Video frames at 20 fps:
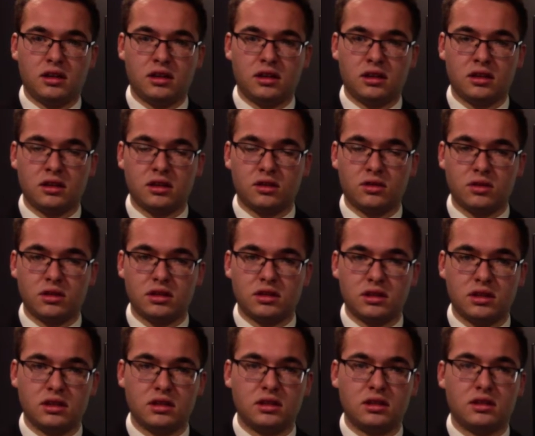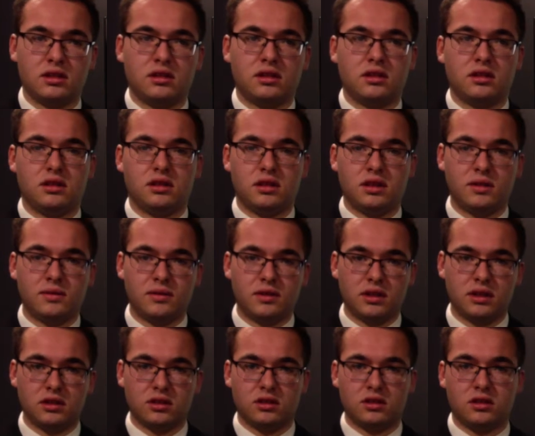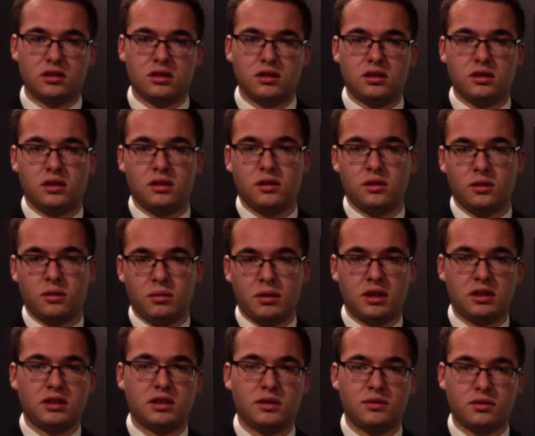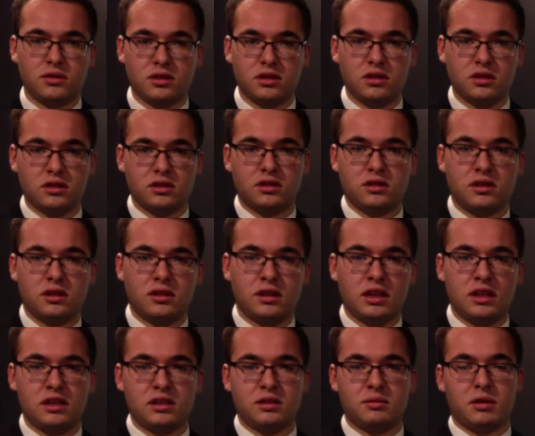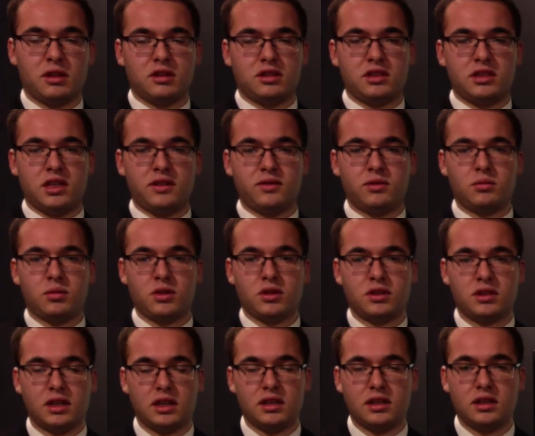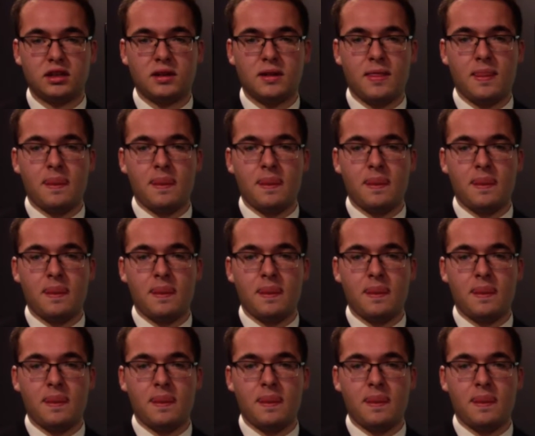increase in dividends for the past several years, that is about 7%.